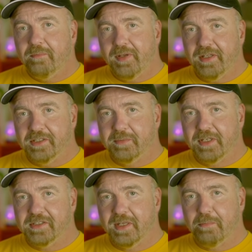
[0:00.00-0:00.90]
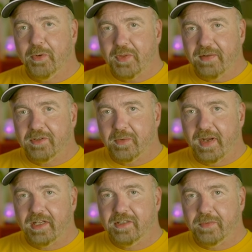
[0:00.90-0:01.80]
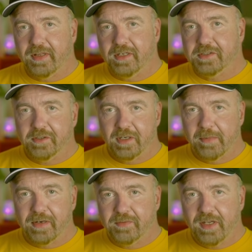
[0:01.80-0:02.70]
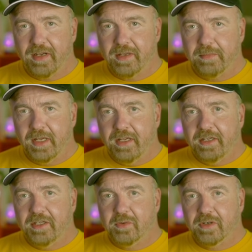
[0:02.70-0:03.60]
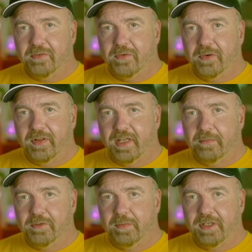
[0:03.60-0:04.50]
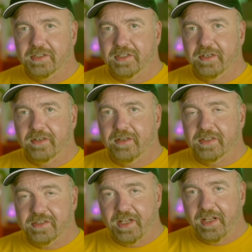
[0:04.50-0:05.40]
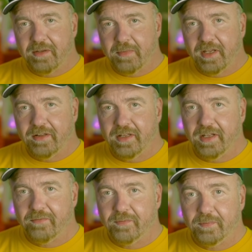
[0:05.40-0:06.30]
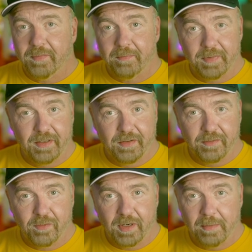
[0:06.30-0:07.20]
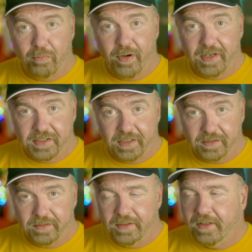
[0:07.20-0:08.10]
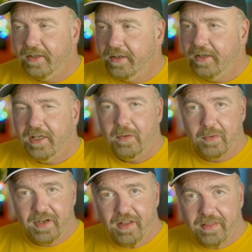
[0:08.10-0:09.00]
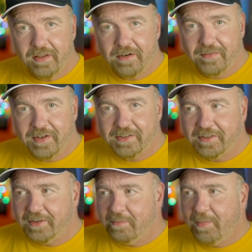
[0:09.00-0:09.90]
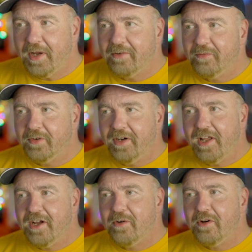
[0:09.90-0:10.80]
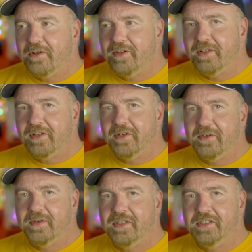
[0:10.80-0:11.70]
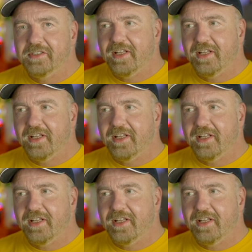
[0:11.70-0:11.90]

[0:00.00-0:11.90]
pins because they both have to go active within a certain amount of time in order for them to be considered the same and that be therefore a break signal. We'll get there eventually, but for now, all you need to know is